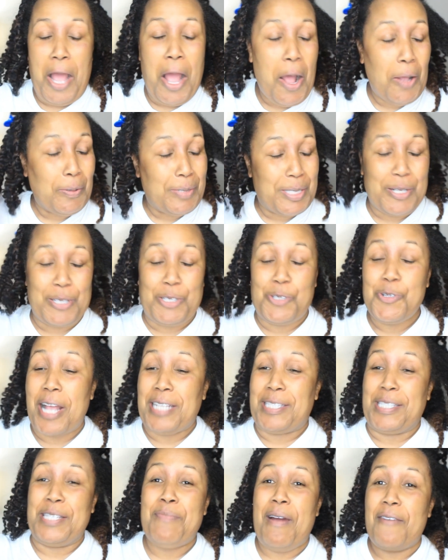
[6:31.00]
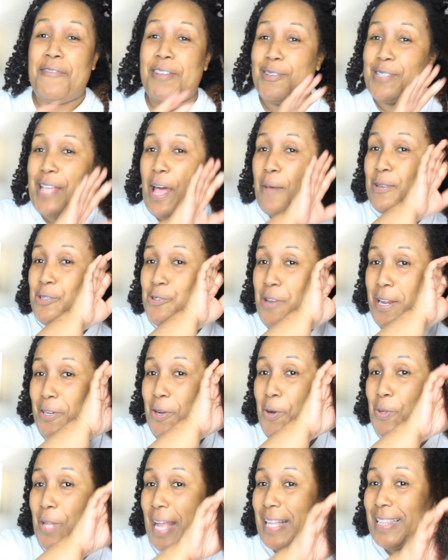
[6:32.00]
I'm serious. You guys see my videos, I'll be trying to
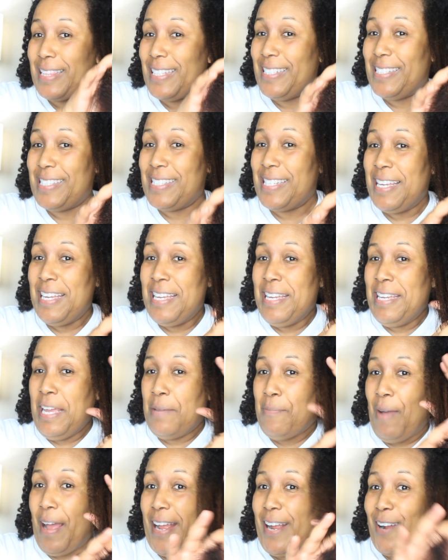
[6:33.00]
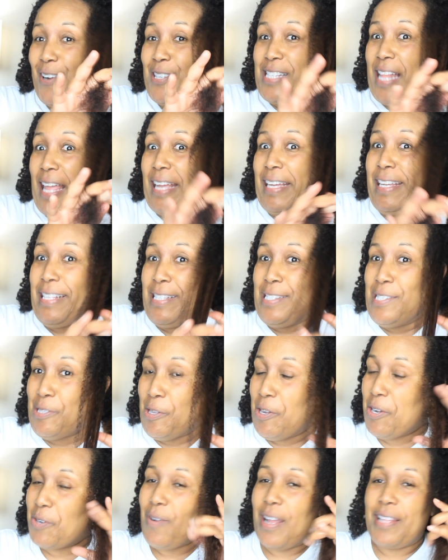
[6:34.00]
go like this, and my hair is like getting
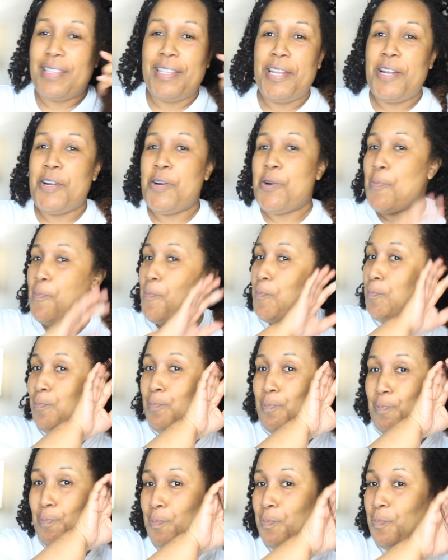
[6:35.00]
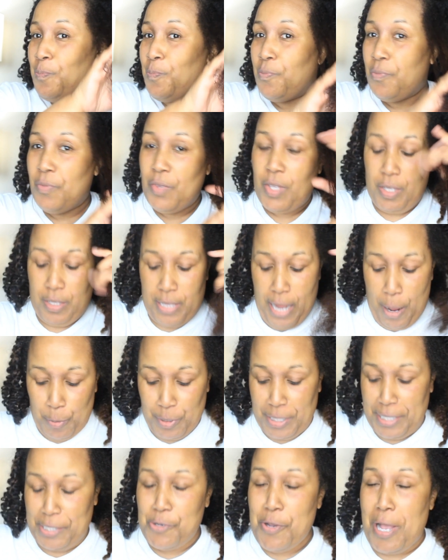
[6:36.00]
stuck right there. Mm-mm. Not
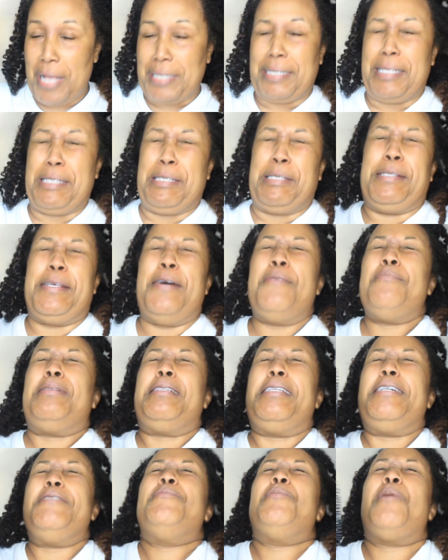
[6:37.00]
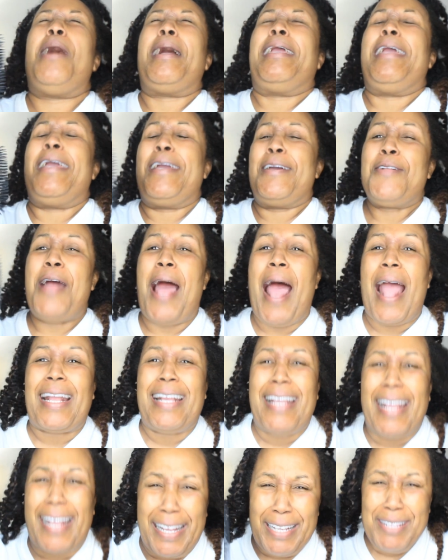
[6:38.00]
with the, you guys, this is unbelievable. I can't, I
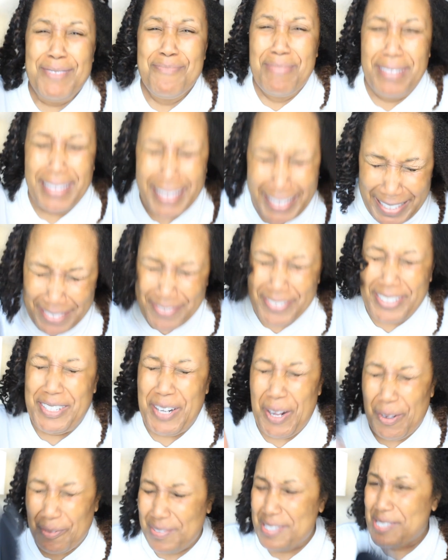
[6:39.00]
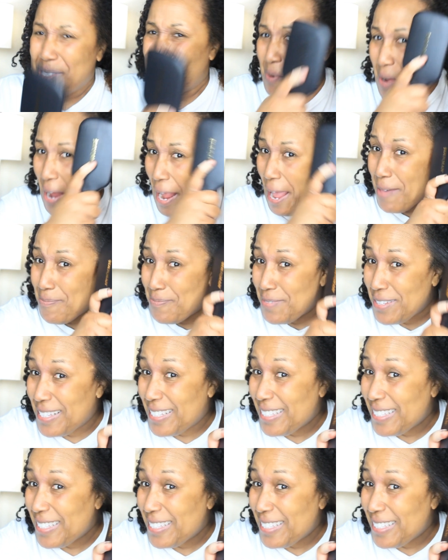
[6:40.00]
can't believe it. I'm so happy.